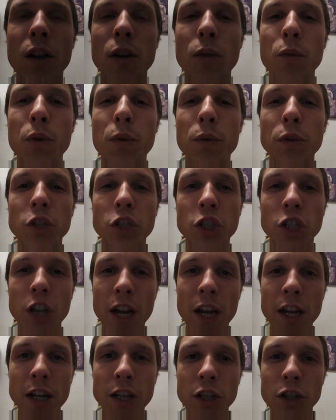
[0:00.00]
we would
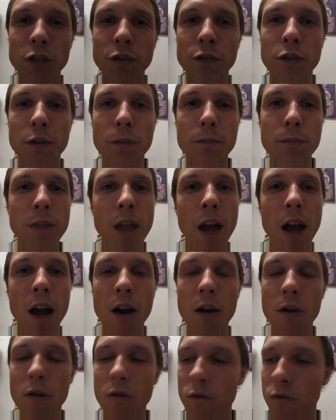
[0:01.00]
change from
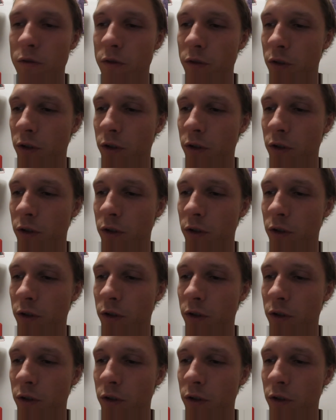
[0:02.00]
now